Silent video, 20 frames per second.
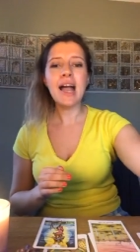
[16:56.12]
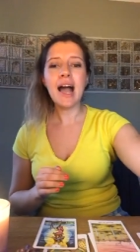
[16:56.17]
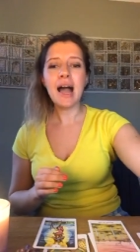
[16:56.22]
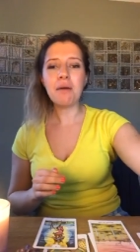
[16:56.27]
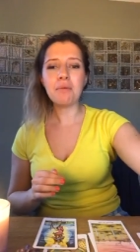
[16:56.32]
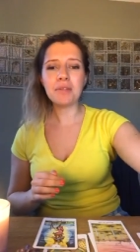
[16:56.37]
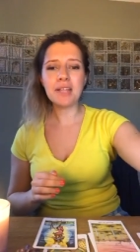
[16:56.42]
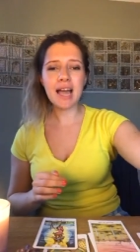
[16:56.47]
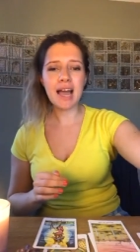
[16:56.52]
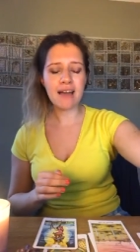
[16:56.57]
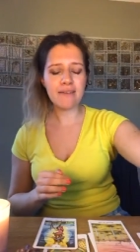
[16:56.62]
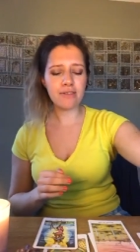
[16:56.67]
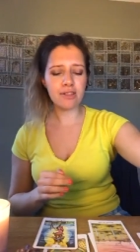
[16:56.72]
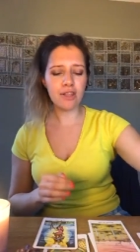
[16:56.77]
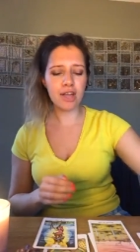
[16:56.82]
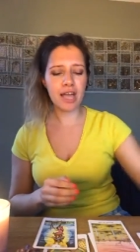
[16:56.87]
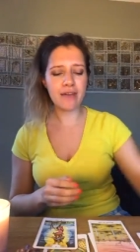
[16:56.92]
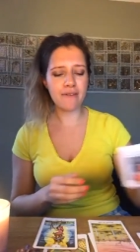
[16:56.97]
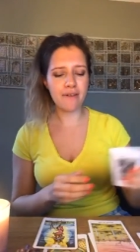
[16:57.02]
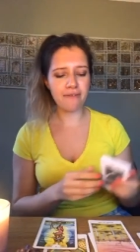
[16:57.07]
I'm going to have a
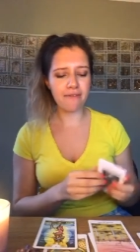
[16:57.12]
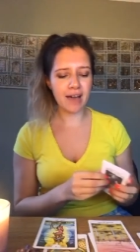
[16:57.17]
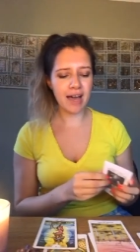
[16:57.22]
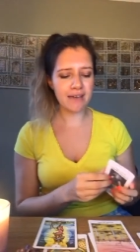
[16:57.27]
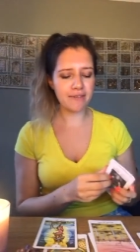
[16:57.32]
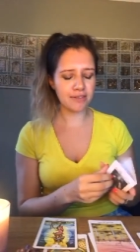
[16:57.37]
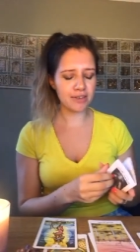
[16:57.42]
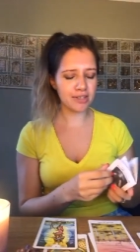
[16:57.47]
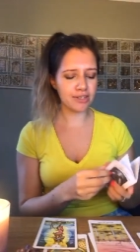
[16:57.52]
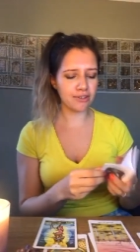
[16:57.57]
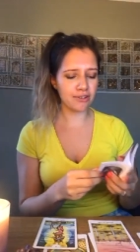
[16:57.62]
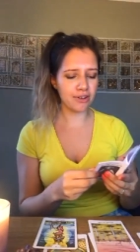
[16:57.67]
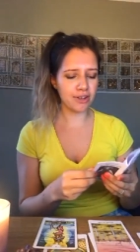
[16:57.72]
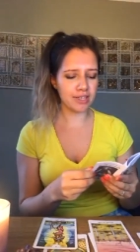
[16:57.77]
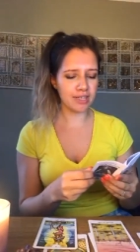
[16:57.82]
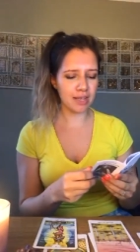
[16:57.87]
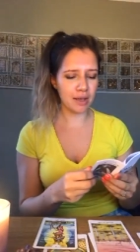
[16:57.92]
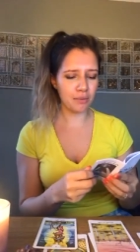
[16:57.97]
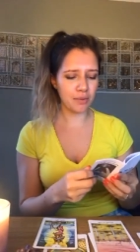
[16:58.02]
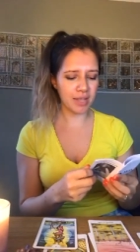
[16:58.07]
look at the Five of
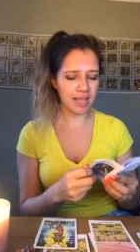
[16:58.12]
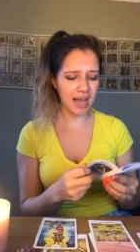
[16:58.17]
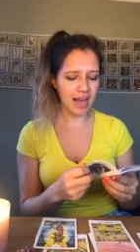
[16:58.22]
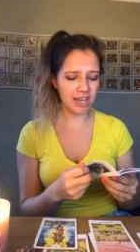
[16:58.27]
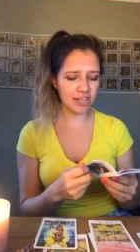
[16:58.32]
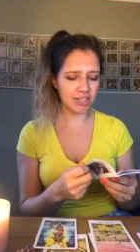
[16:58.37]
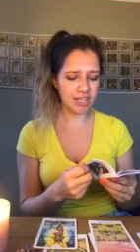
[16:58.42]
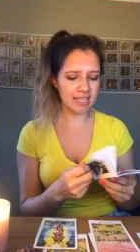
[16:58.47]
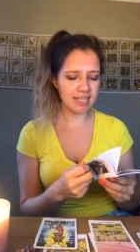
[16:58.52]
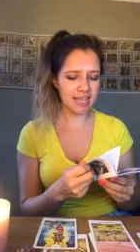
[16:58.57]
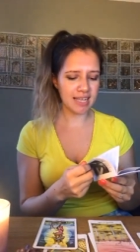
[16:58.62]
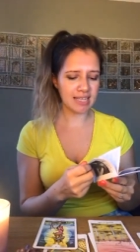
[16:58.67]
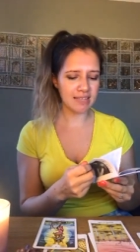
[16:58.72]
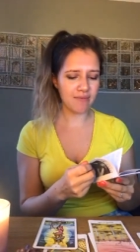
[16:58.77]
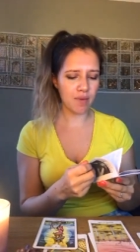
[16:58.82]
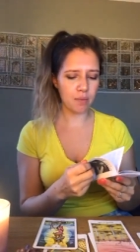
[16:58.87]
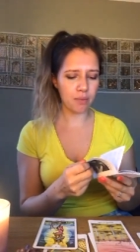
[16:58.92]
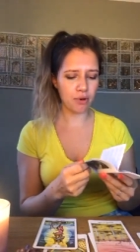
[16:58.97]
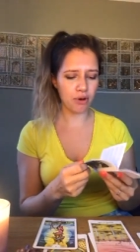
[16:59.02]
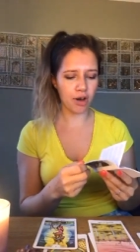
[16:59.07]
Swords and what it actually says in
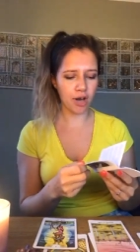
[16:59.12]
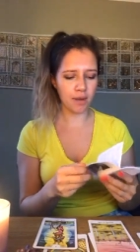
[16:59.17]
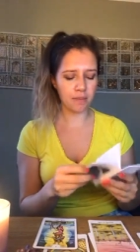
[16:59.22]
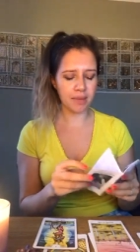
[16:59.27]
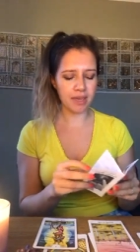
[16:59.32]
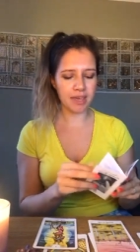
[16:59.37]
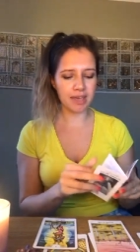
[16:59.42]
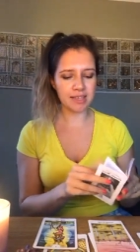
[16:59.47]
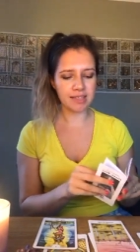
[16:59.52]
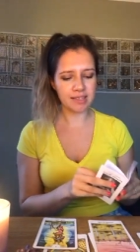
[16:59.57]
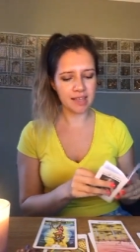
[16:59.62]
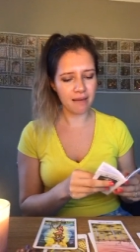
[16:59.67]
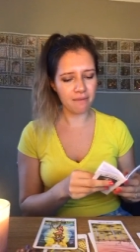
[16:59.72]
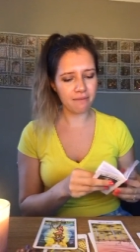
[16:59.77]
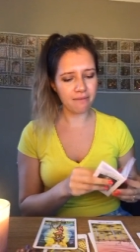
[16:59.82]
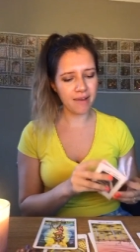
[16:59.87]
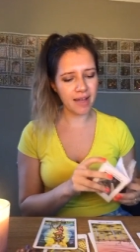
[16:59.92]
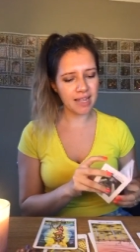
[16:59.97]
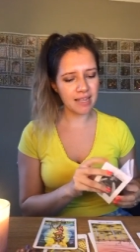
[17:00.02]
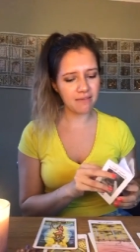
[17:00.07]
the book because I'm
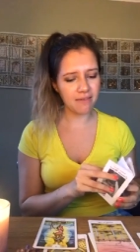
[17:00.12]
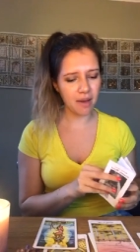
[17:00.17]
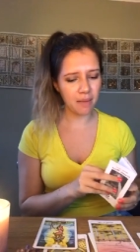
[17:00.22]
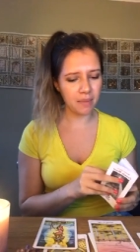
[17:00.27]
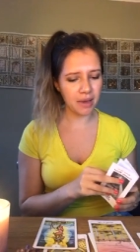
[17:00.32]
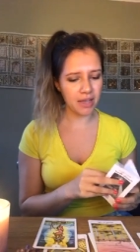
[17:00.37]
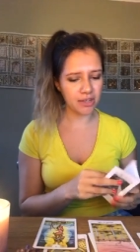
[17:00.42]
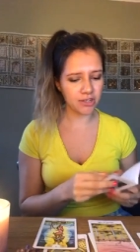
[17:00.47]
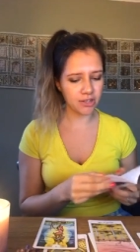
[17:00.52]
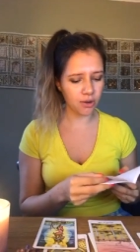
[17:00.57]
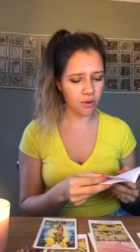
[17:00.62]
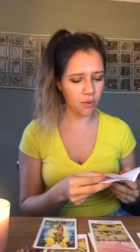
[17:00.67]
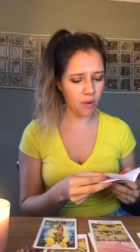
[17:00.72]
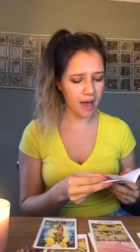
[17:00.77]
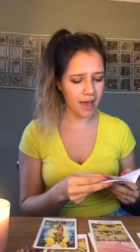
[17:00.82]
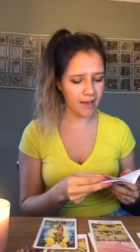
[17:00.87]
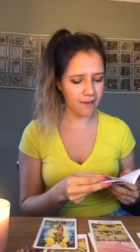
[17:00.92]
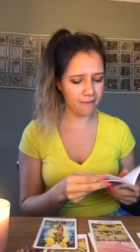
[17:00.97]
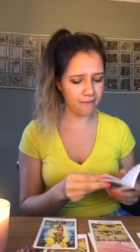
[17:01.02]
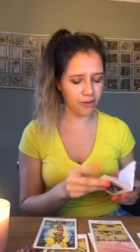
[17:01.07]
finding that picture
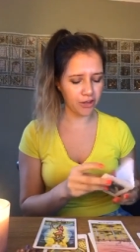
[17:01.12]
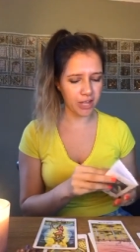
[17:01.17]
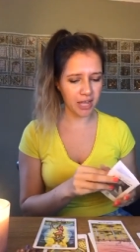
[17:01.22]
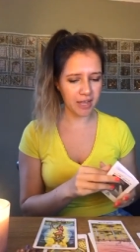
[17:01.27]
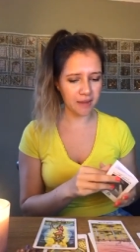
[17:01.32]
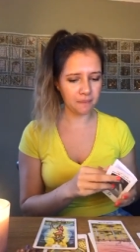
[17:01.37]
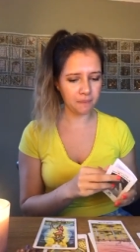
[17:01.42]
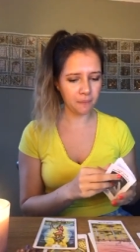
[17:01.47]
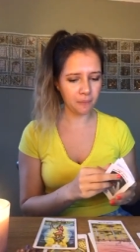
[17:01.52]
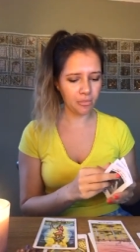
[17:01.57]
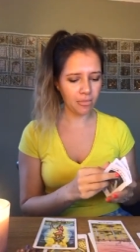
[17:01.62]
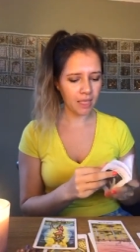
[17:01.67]
quite funny.